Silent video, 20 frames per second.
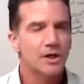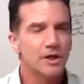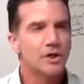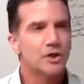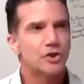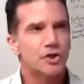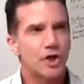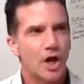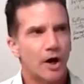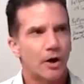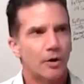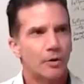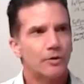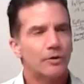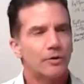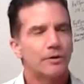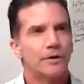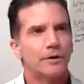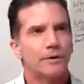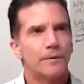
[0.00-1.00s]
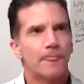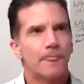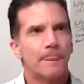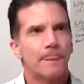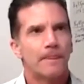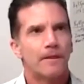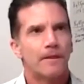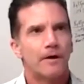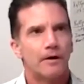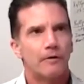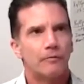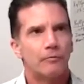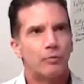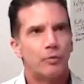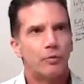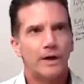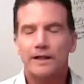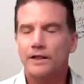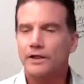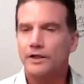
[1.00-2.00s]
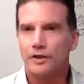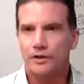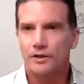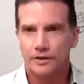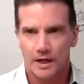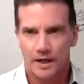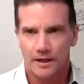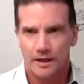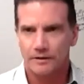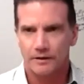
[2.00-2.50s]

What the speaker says: So really good.